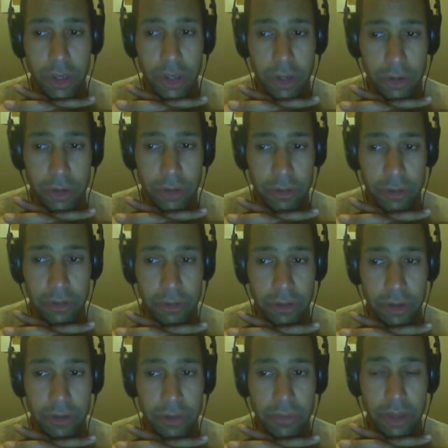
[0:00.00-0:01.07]
on this
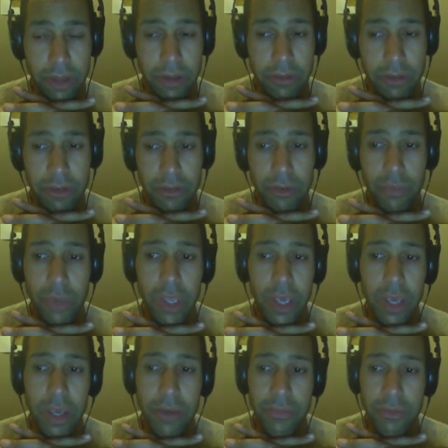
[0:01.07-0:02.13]
set of taxa. So we
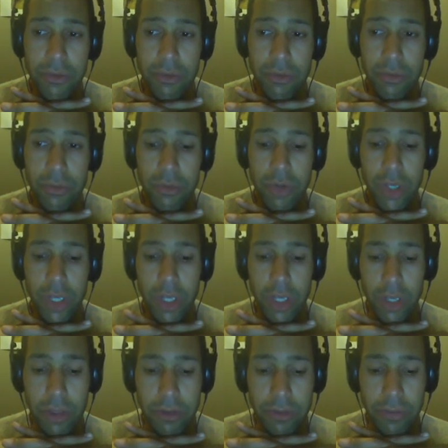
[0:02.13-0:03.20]
have to
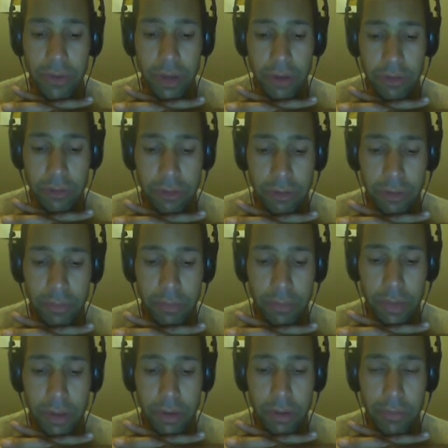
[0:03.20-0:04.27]
devise
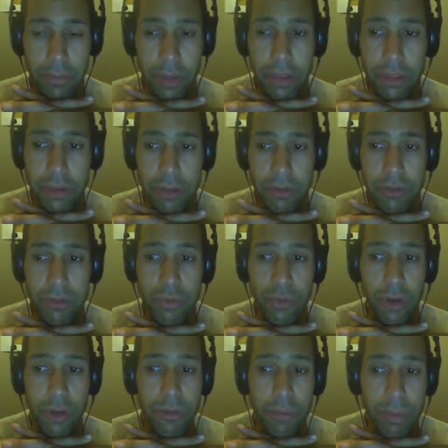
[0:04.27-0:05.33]
some method
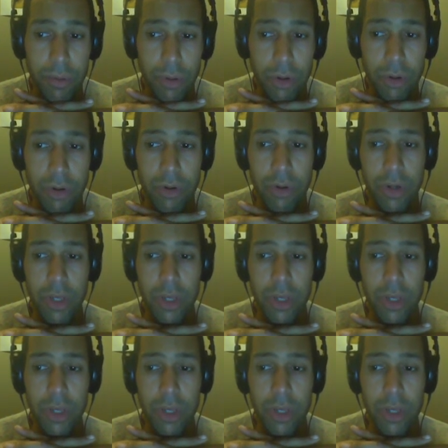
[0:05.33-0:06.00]
to explore